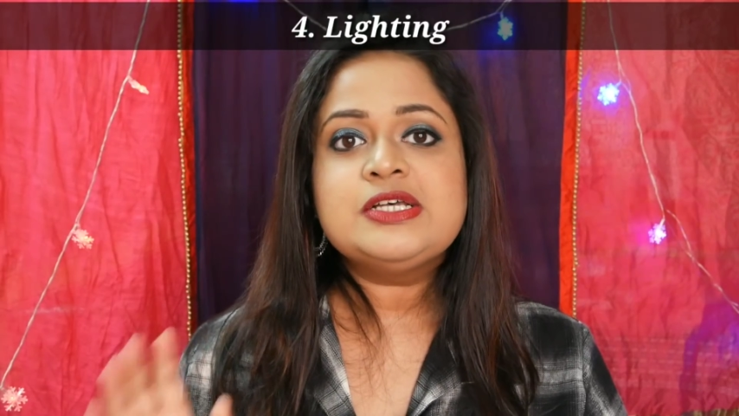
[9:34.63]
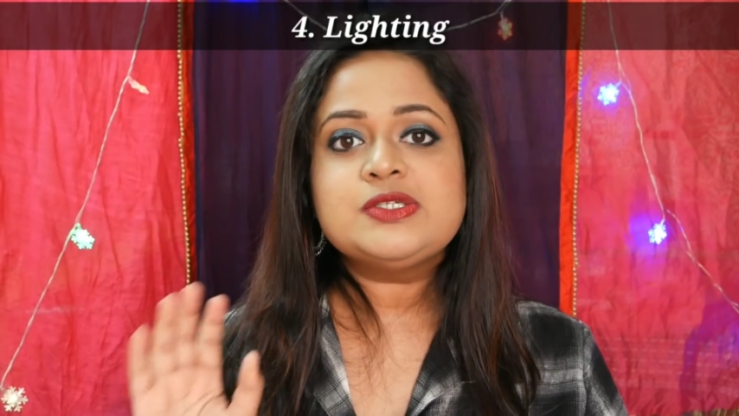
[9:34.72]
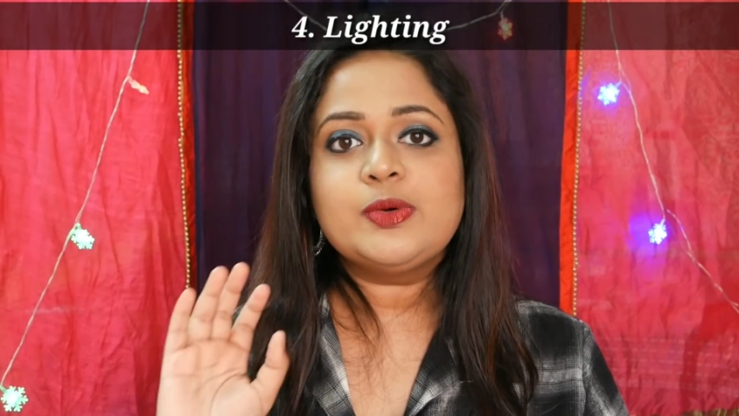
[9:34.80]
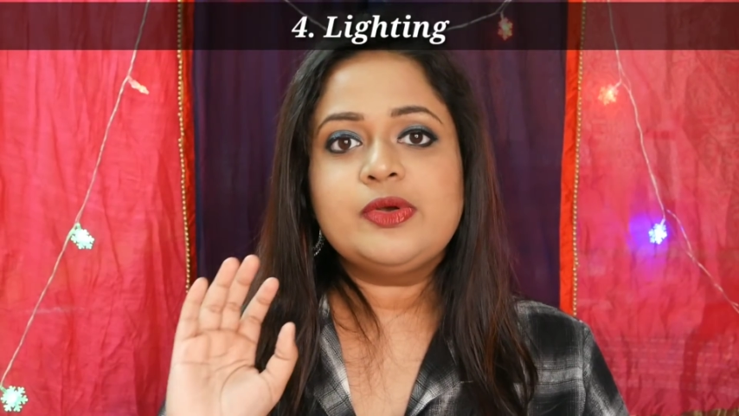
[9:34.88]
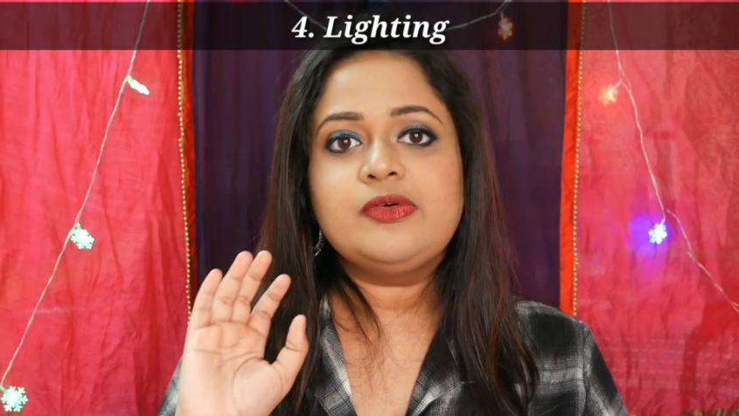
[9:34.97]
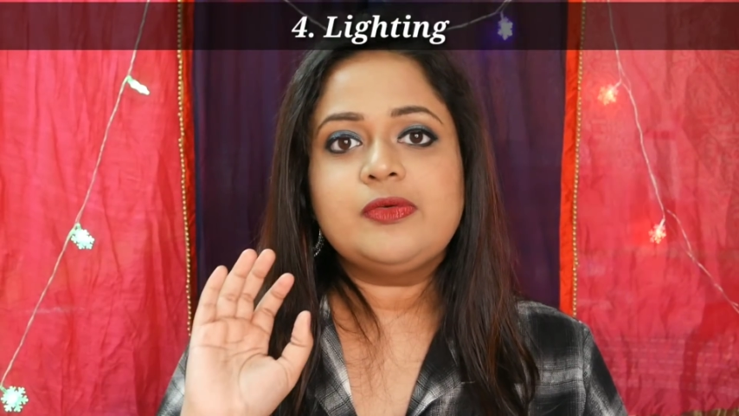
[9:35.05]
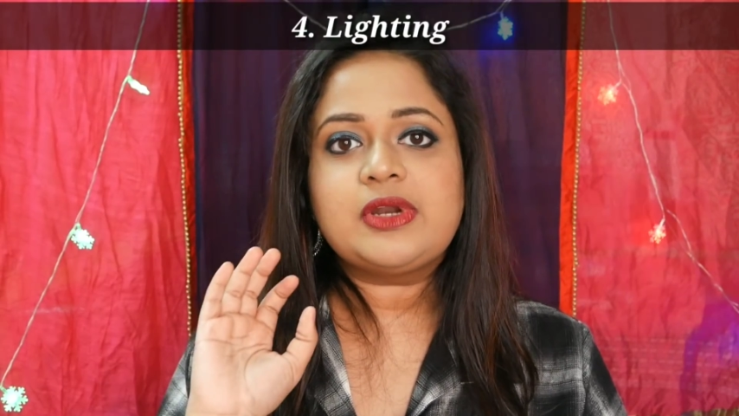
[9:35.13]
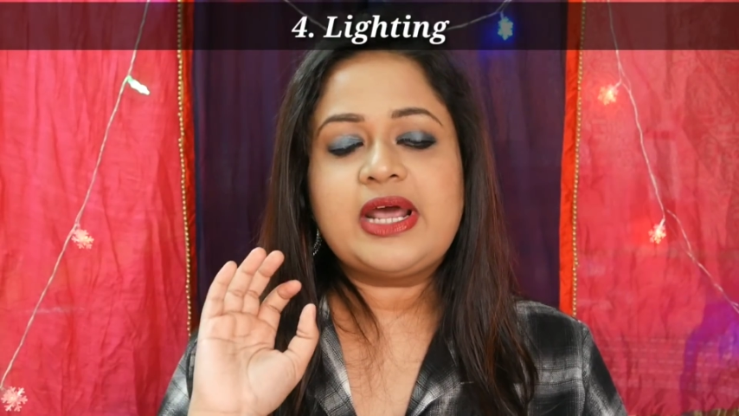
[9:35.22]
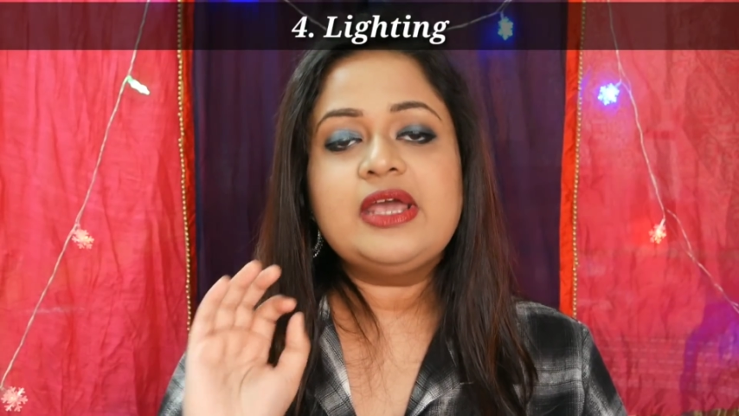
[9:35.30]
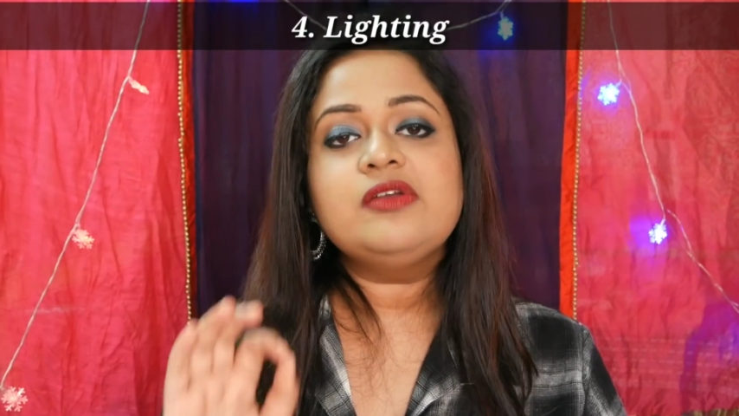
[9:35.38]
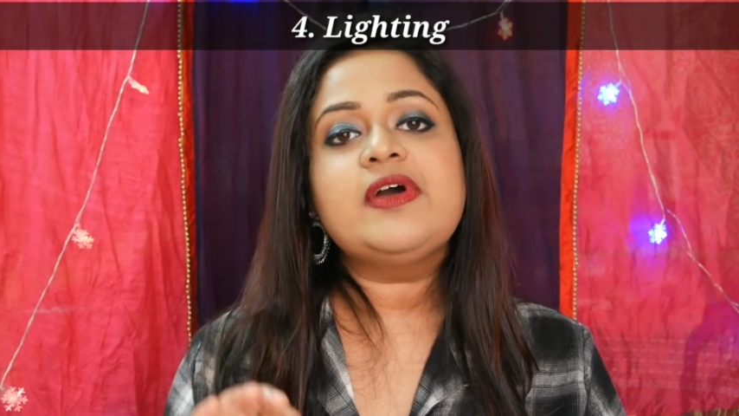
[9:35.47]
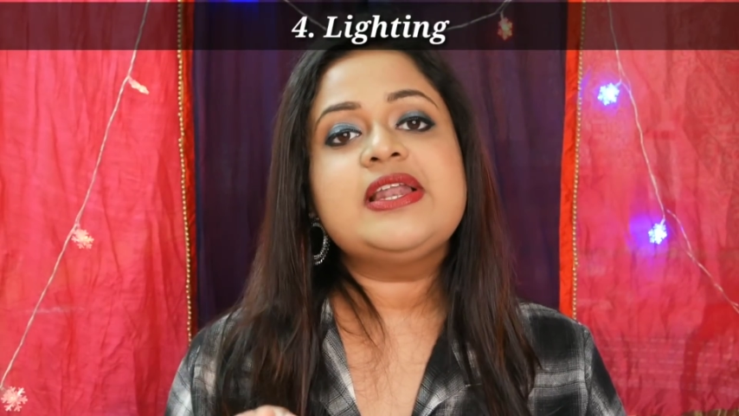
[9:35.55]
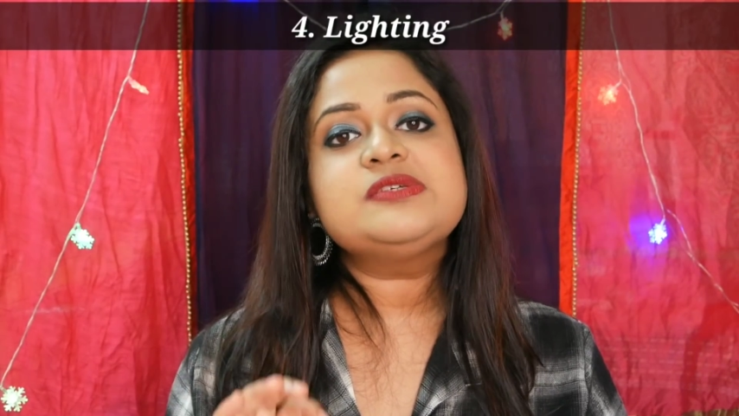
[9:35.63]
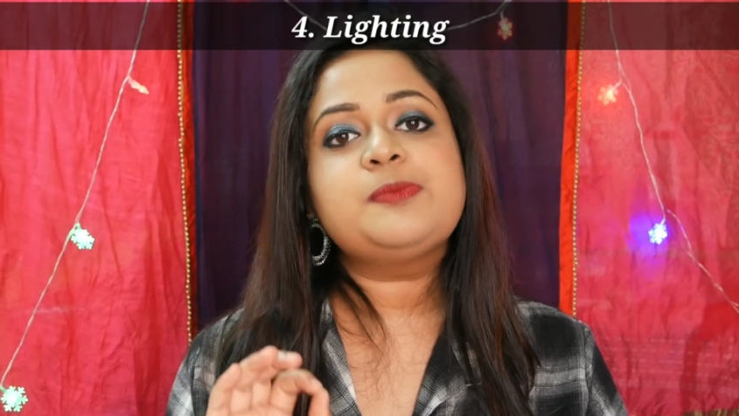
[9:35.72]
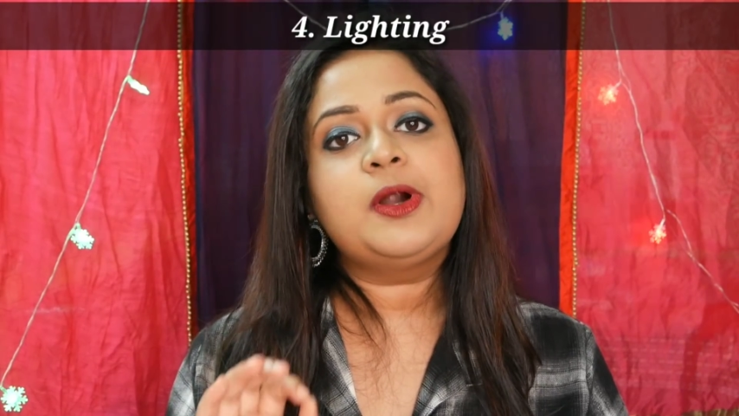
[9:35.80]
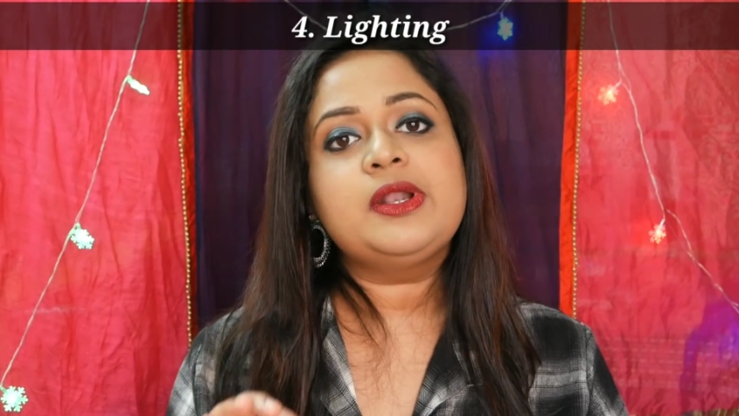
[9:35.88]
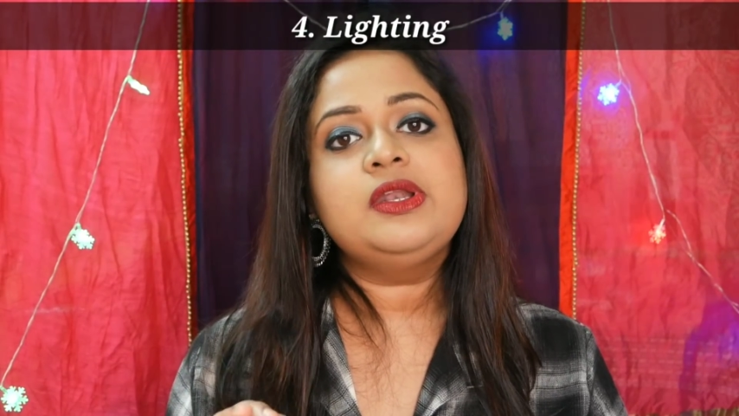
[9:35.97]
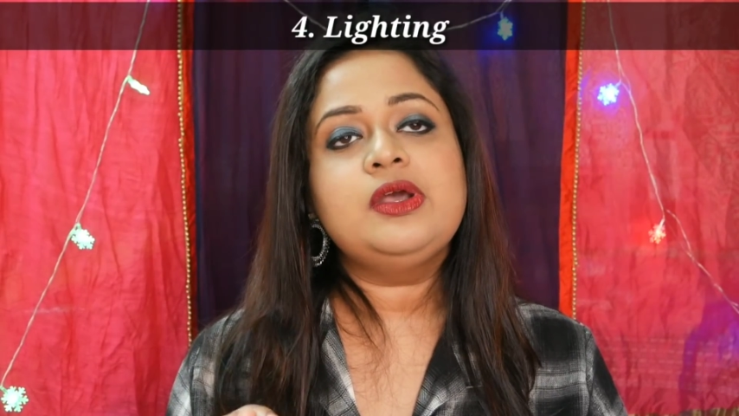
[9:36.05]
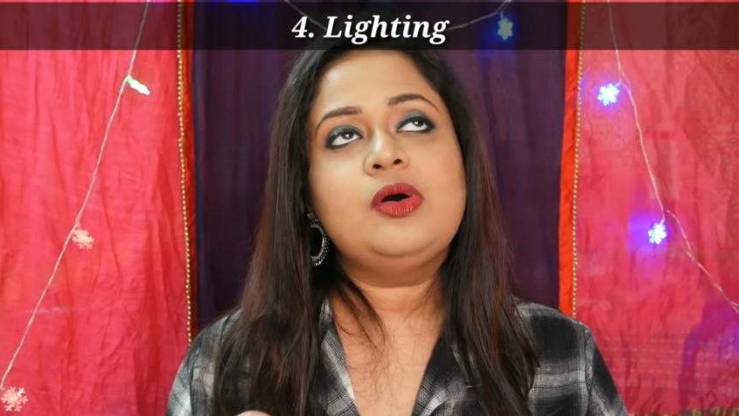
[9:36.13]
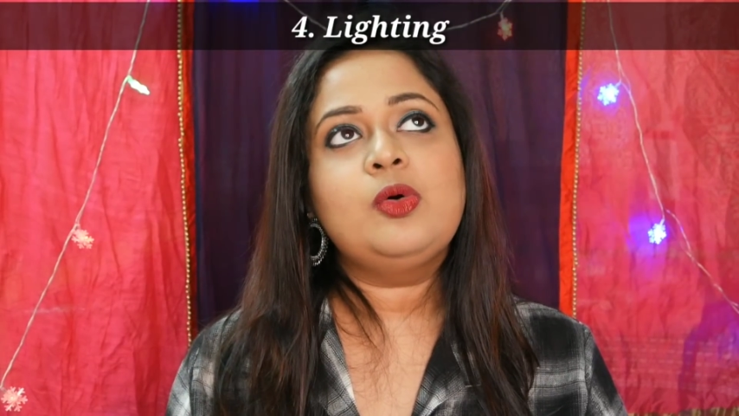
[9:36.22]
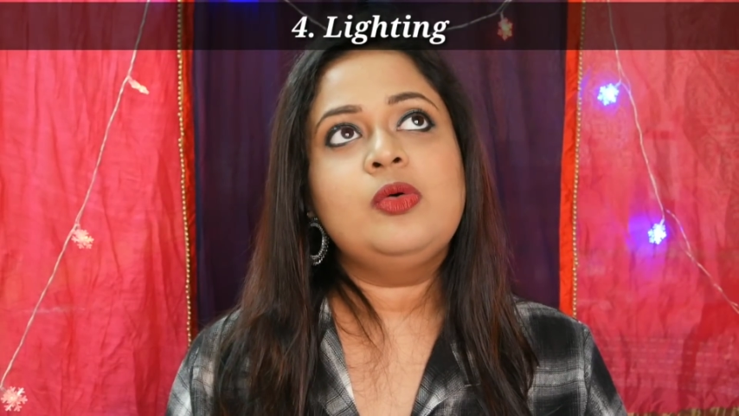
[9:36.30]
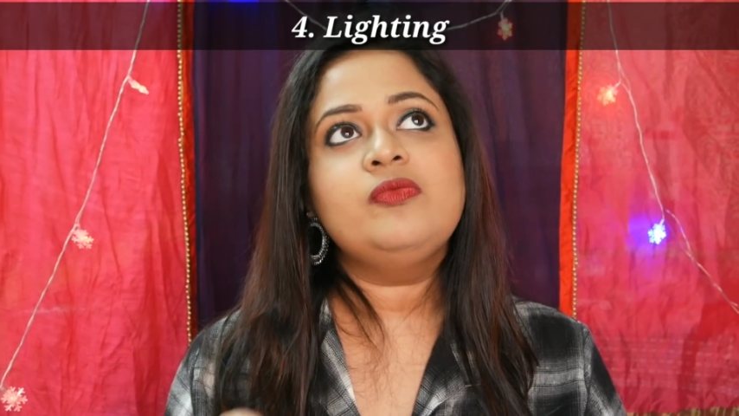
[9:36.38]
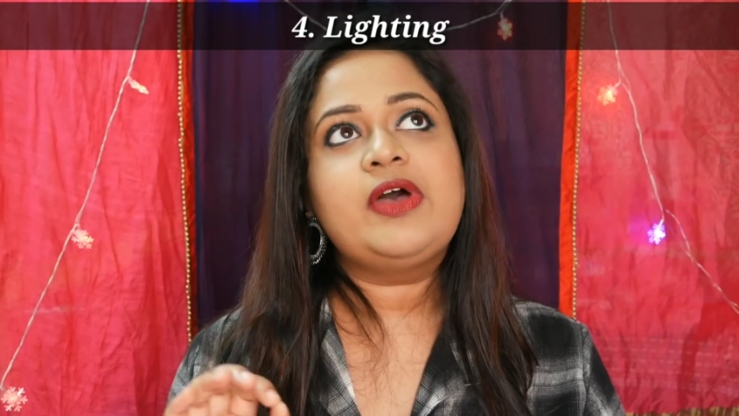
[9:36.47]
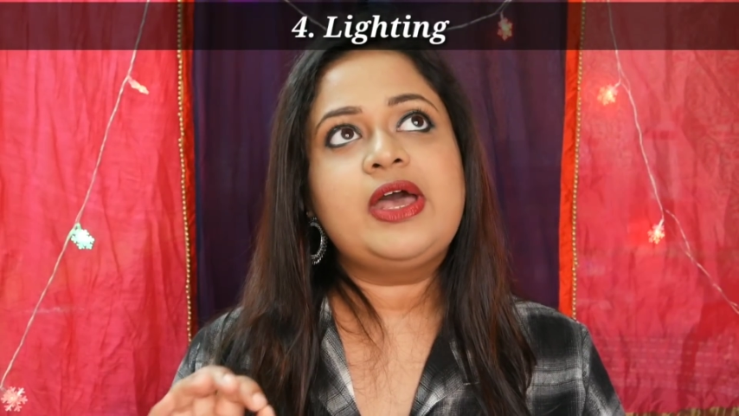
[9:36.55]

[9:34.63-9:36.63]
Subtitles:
So try and find a spot in your home